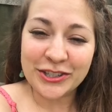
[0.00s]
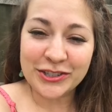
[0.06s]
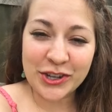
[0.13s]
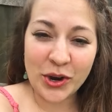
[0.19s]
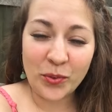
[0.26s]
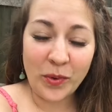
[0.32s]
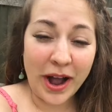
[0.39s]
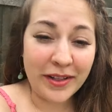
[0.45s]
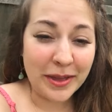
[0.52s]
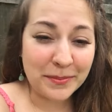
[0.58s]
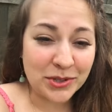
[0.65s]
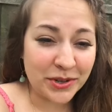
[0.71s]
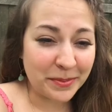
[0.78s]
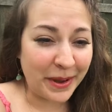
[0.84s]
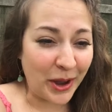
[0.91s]
So while
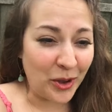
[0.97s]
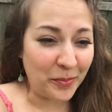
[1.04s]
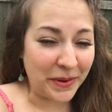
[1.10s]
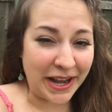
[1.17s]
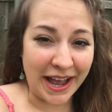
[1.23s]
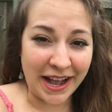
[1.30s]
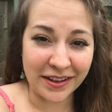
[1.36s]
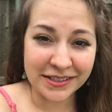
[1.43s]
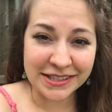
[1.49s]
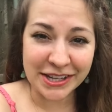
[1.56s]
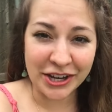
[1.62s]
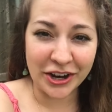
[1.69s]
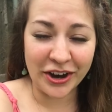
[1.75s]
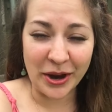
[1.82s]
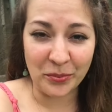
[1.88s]
I'm doing my open house
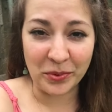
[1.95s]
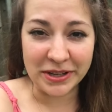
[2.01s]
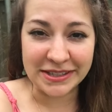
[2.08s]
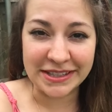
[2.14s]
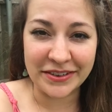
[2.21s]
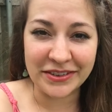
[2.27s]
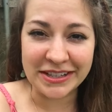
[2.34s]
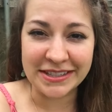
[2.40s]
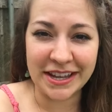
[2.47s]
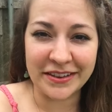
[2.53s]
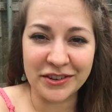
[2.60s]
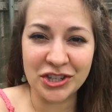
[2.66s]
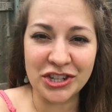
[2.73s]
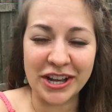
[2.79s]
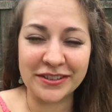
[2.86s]
here at
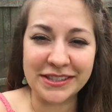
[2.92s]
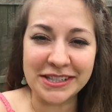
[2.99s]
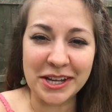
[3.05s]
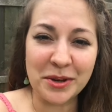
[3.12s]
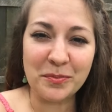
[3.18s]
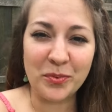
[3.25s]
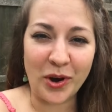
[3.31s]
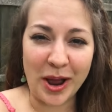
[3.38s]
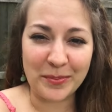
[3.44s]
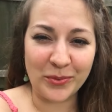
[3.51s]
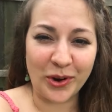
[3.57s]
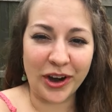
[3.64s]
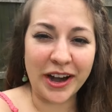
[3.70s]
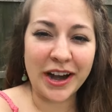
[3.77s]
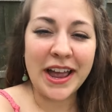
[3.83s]
177 Chelsea in
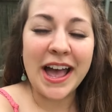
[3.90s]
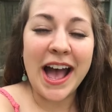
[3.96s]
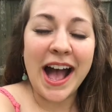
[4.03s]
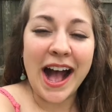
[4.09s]
Broadmoor,